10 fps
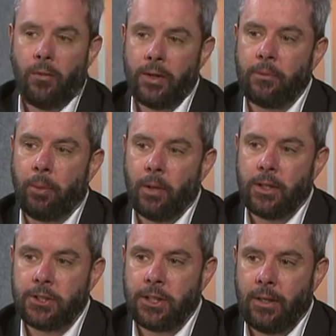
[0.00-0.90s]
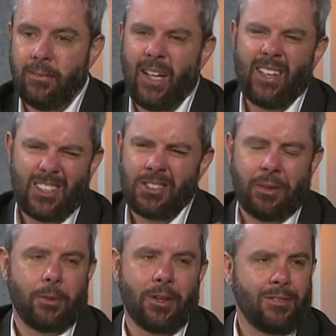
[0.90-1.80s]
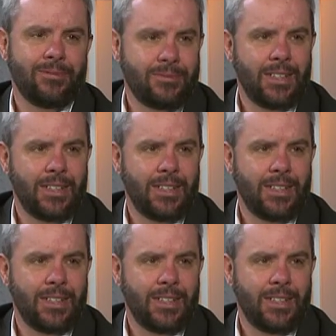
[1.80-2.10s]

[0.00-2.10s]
over to the bully and said, hey, just leave him alone.